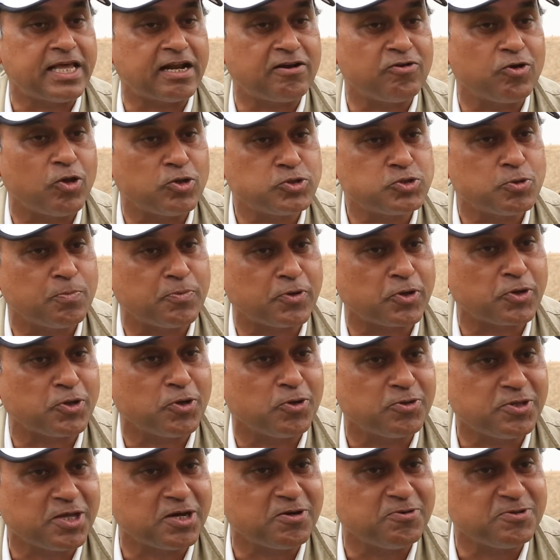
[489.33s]
that will also
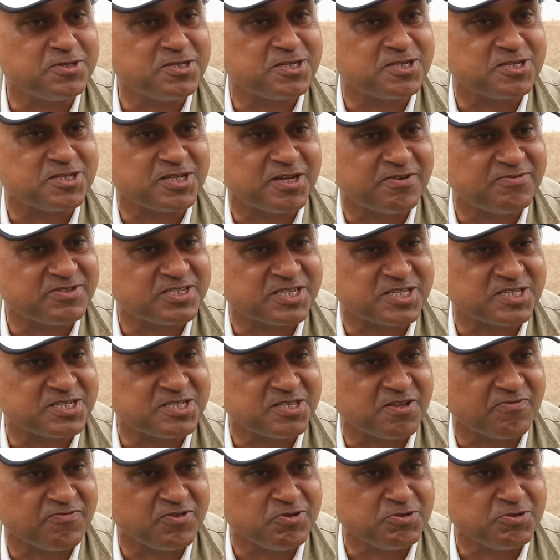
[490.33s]
procure their goods and services in the